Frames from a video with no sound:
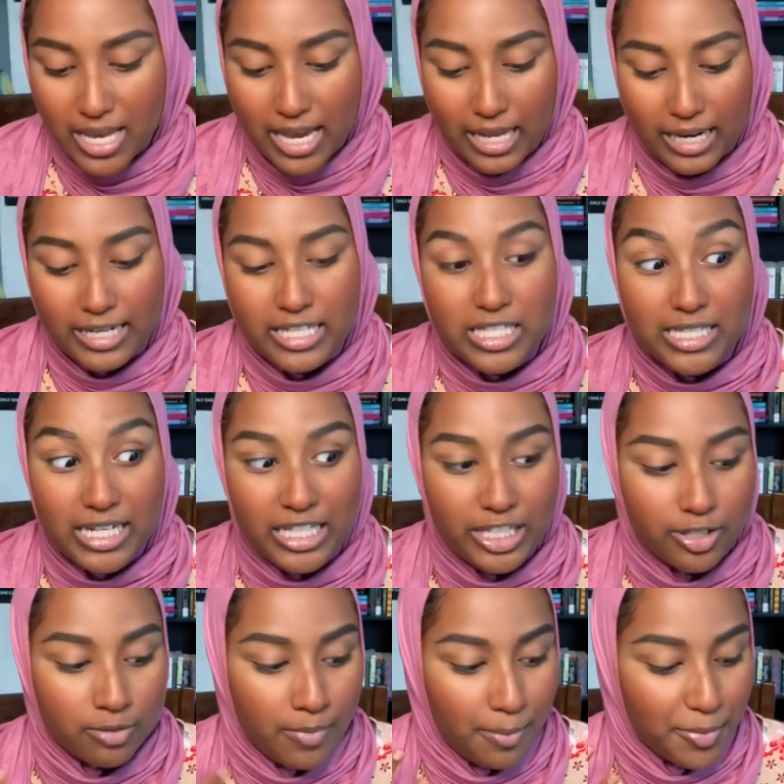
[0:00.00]
And I
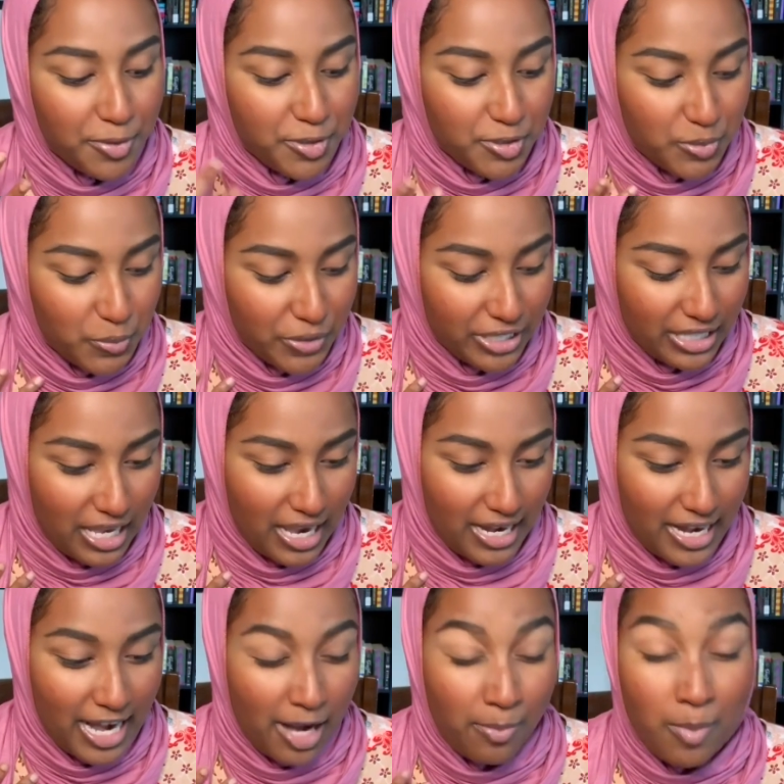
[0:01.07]
distinctly remember the storyline,
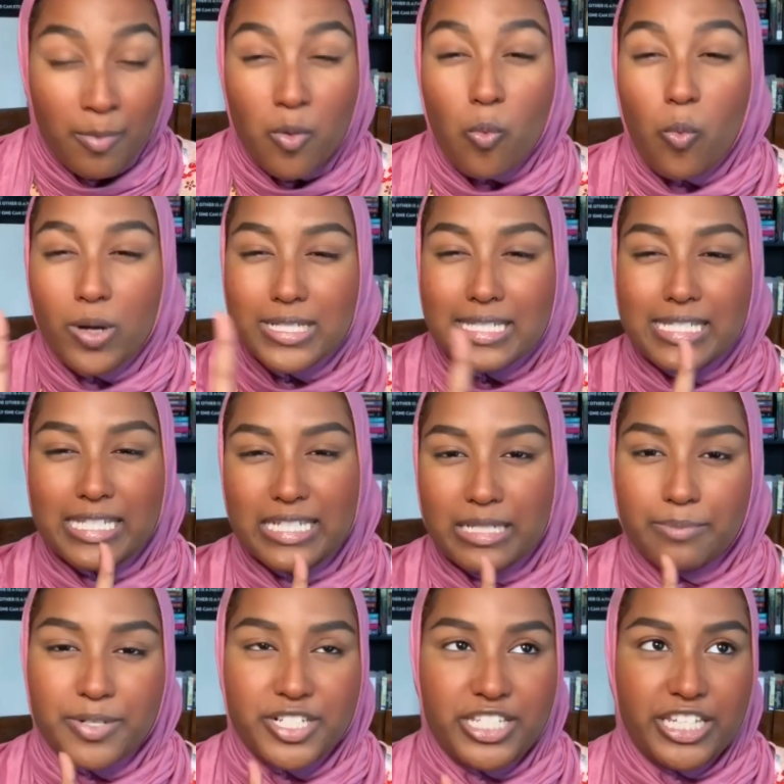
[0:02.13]
and I remember one scene
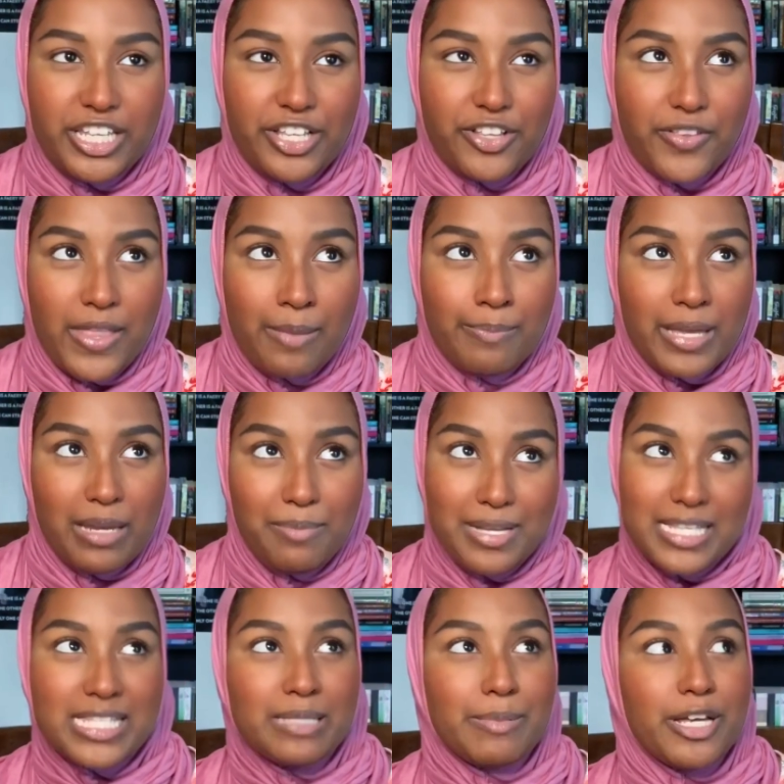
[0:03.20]
in particular that made me
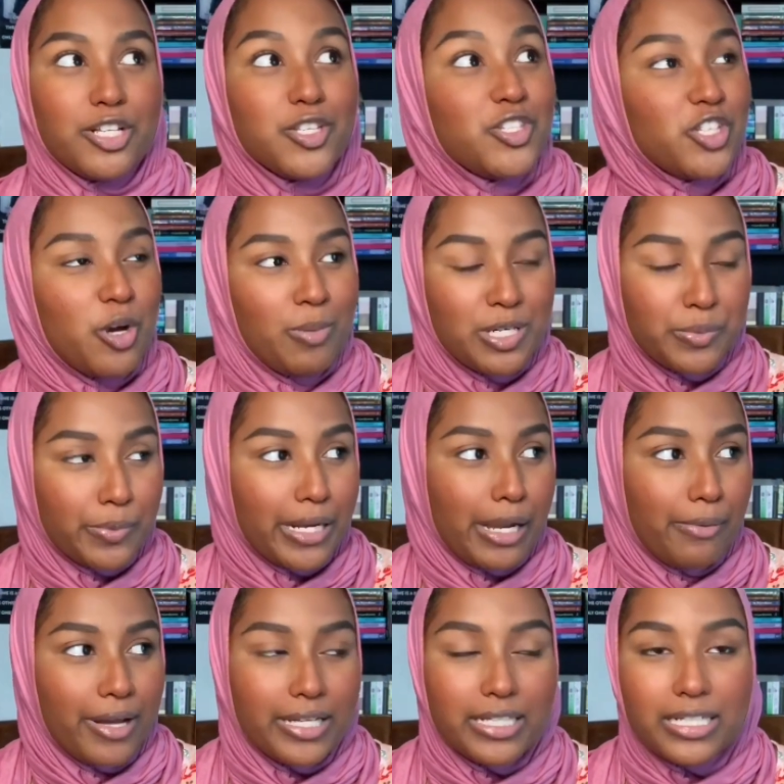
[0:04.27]
smile so much when I
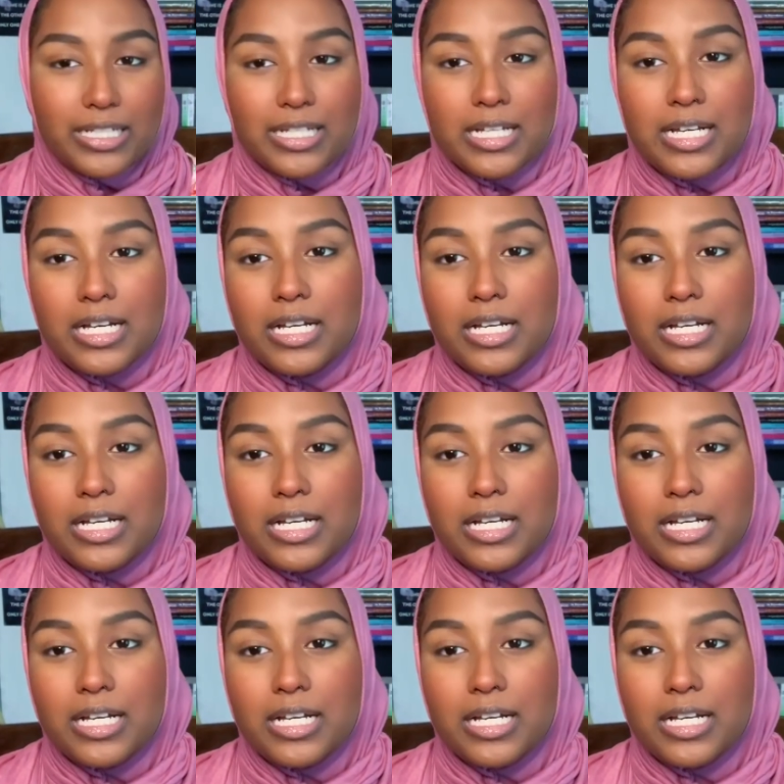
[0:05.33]
read it.